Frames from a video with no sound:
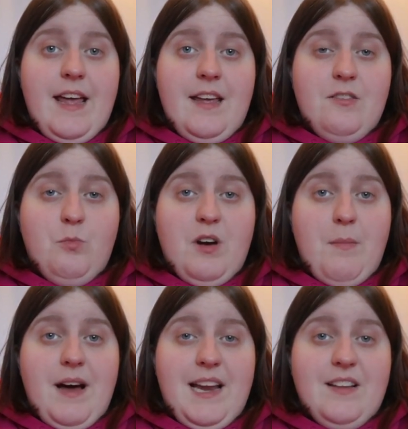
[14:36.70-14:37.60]
is one
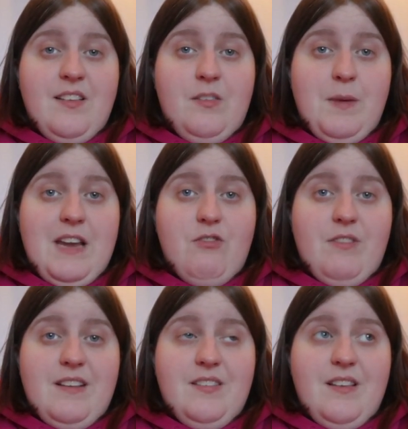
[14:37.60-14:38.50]
of my anticipated
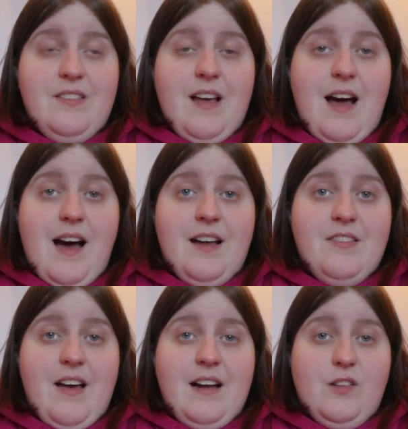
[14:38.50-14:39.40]
releases,
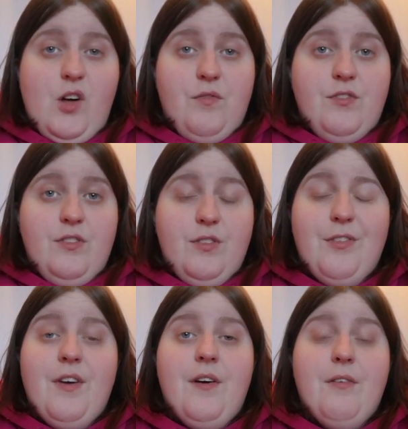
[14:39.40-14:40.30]
and I loved
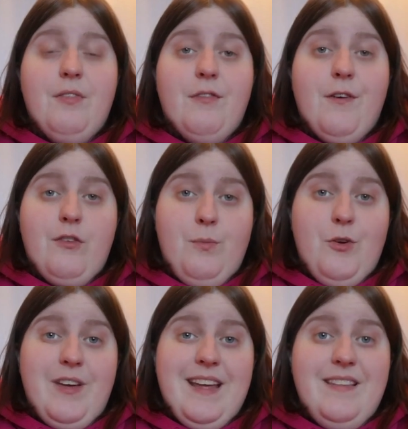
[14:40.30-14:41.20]
the first
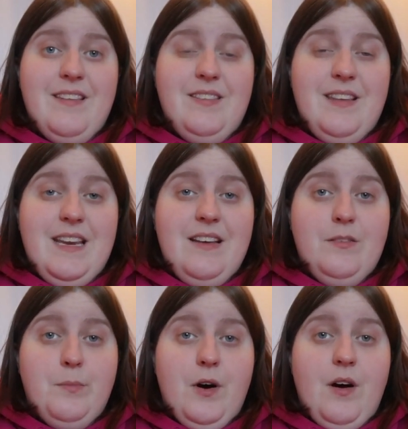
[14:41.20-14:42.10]
book in this
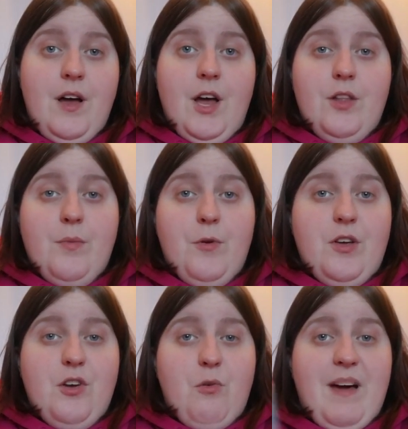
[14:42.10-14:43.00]
series, but the
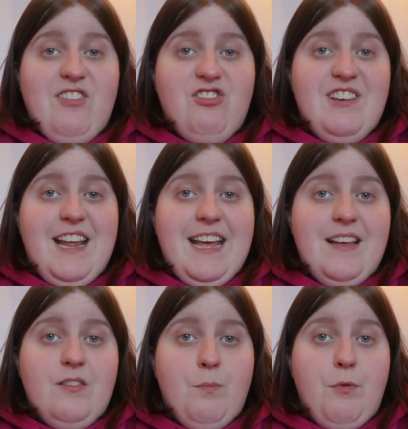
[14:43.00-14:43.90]
book in question
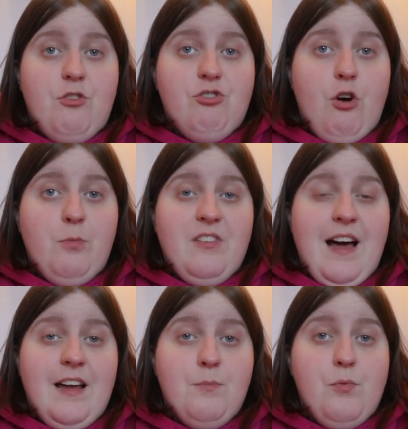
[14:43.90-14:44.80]
is Bookshops
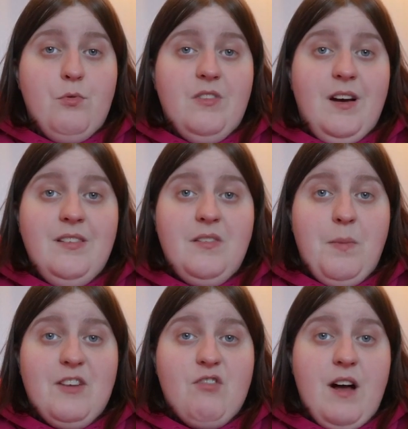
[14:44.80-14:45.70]
and Bone Dust
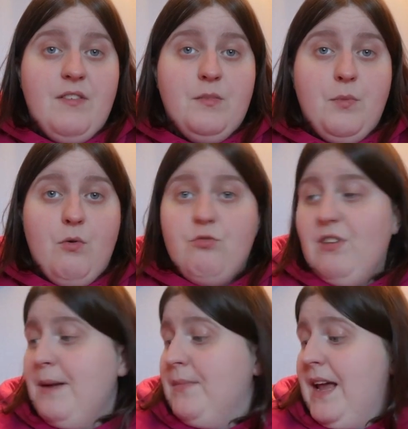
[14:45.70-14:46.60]
by Travis
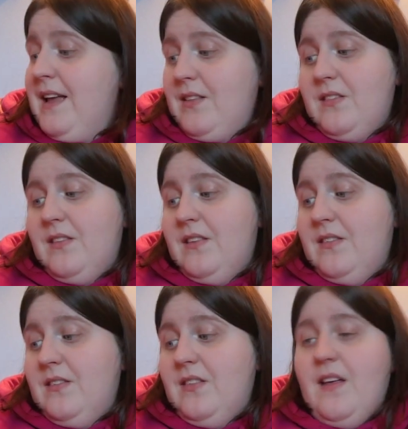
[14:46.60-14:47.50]
Baldree. This
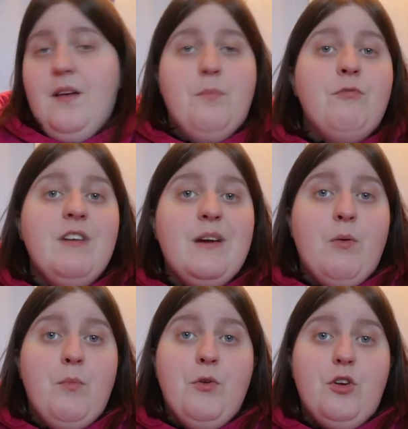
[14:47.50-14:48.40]
is the
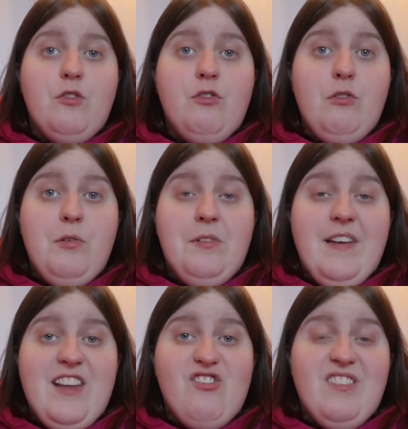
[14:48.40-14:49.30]
prequel book to
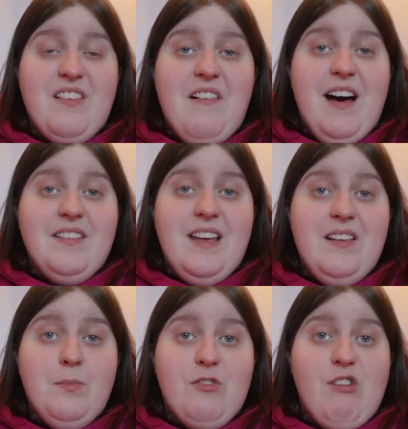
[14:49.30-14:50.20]
Legends and
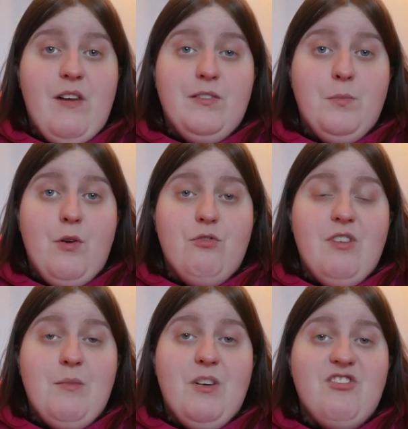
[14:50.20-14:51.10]
Lattes by Travis
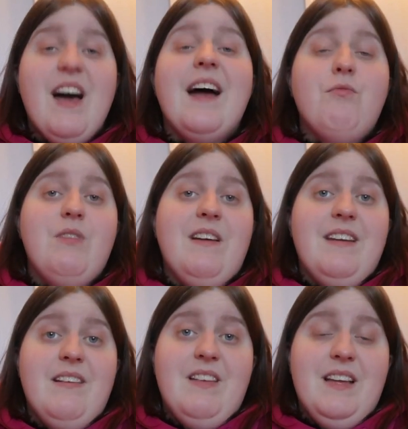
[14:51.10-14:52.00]
Baldree, which I
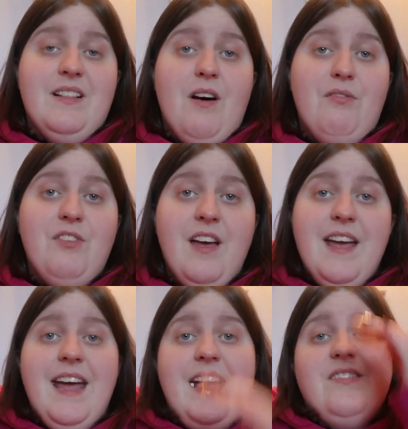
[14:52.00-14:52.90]
really loved.
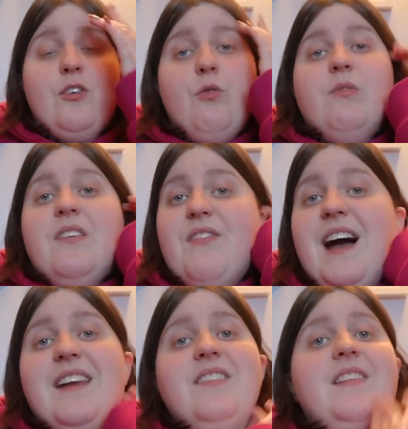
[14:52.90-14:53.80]
It's a cosy
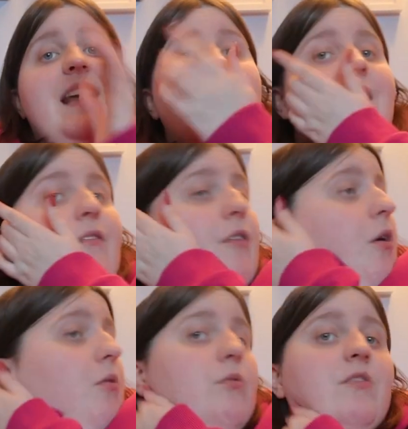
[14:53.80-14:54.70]
fantasy that
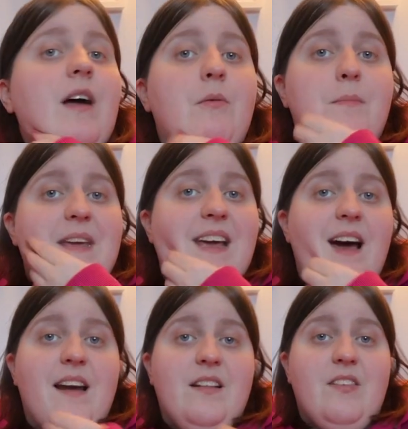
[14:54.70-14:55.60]
follows our main
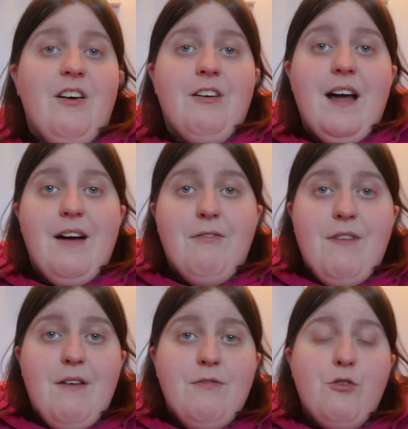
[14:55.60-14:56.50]
character,
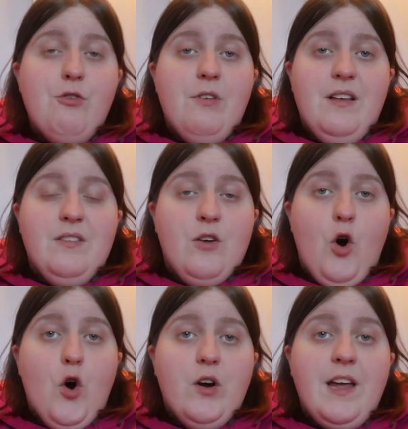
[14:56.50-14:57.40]
Viv, who is an
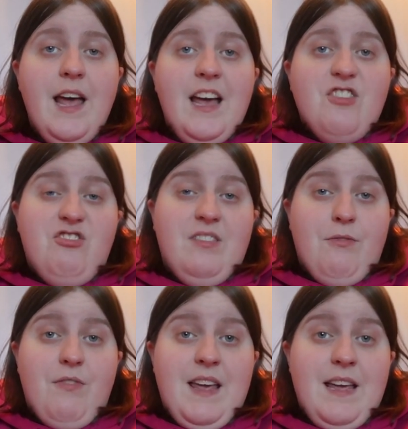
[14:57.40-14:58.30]
orc. She's a
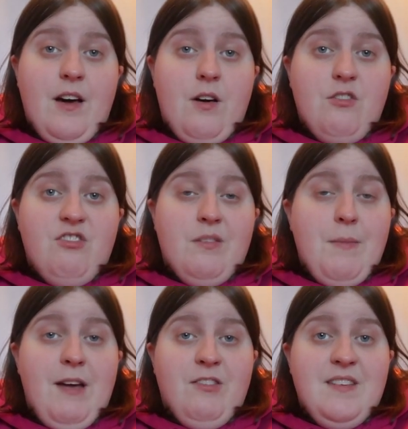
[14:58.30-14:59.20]
fighter, she's a
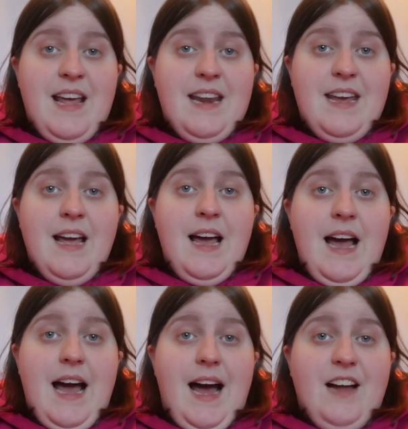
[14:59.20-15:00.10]
mercenary,
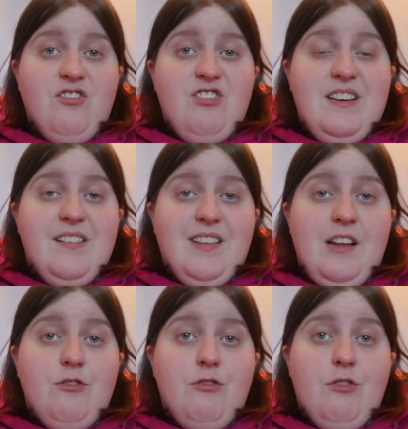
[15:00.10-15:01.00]
and she
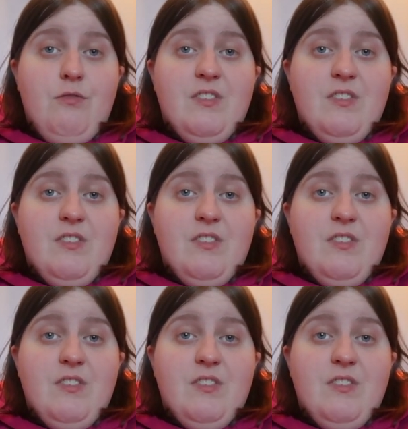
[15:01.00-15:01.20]
decides to